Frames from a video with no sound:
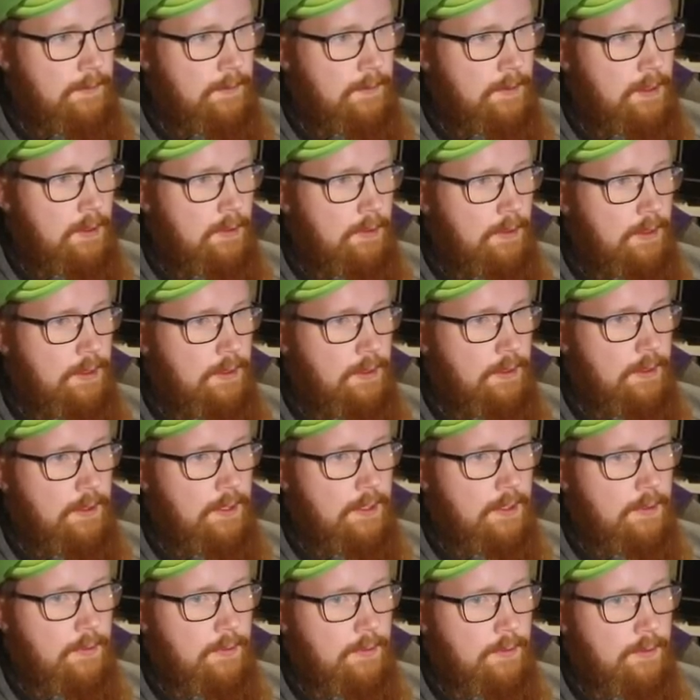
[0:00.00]
Oh, I thought
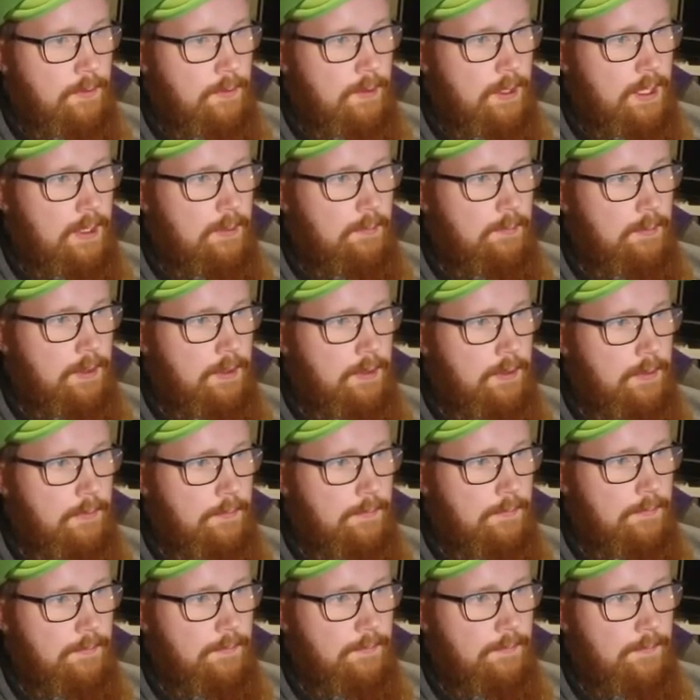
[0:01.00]
I could do that, but nope.
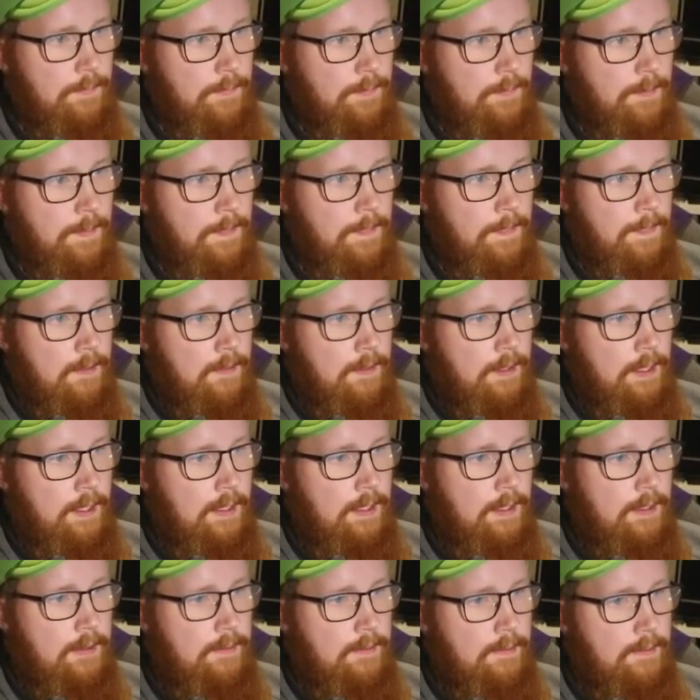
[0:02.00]

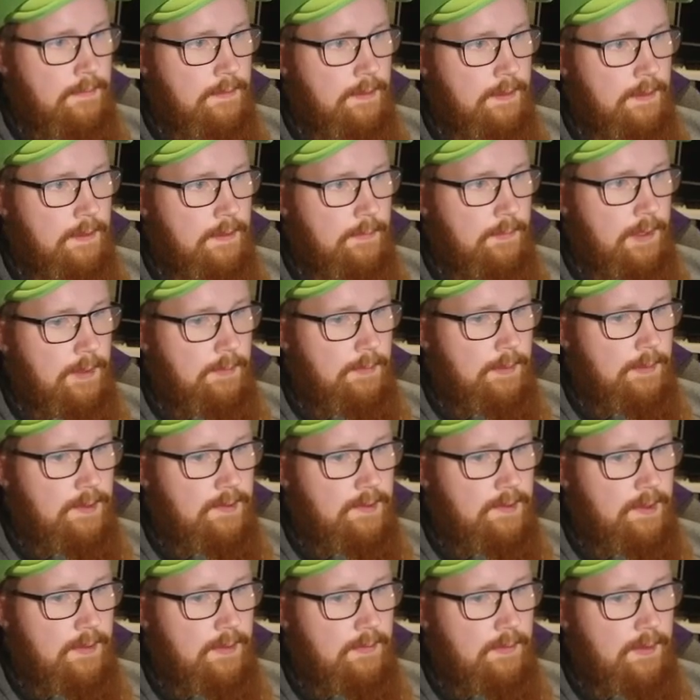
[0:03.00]
Dang it. I'm, I
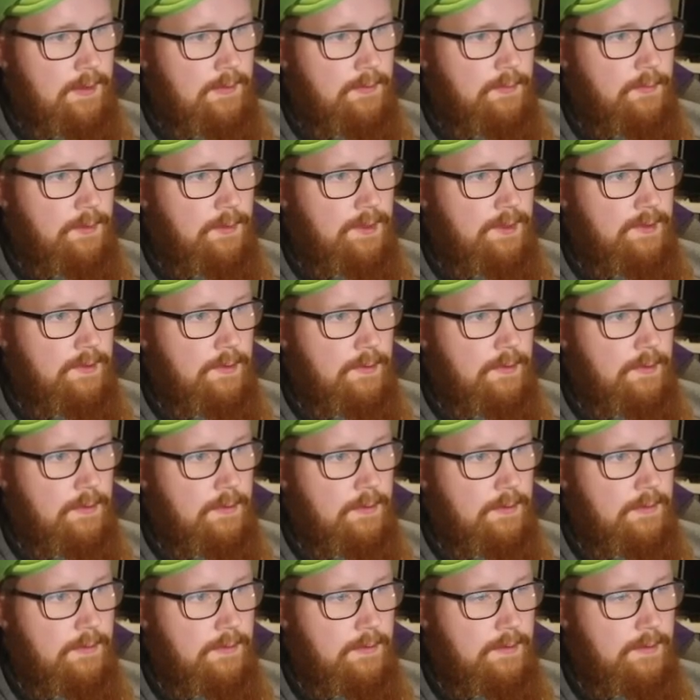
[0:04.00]
guess I'm gonna have to
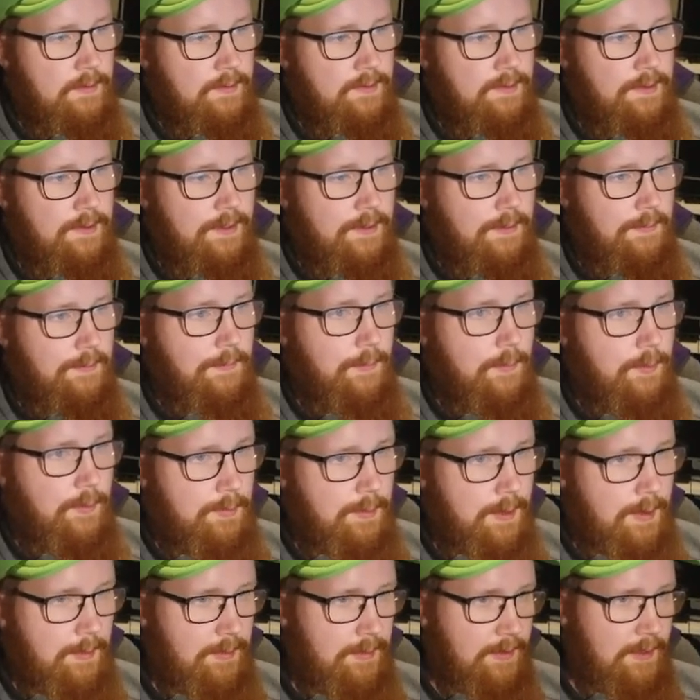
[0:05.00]
restart, because I won't
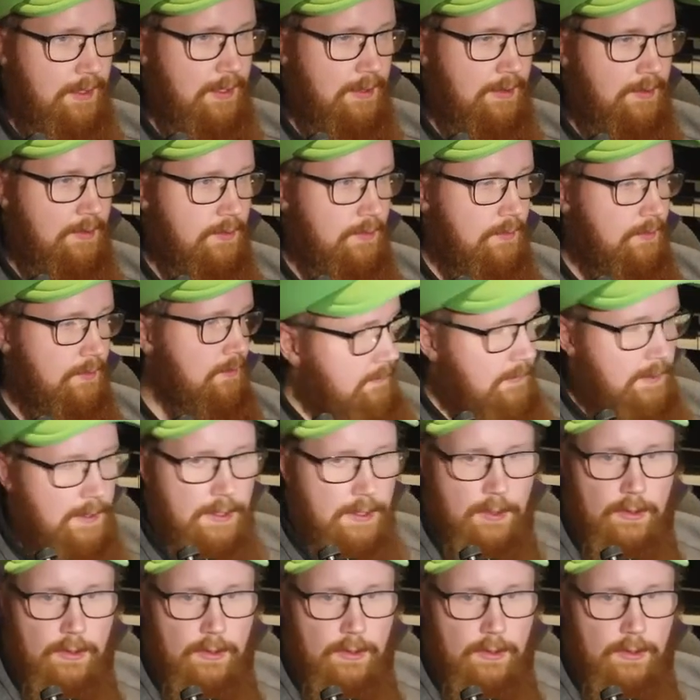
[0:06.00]
be able to get to you.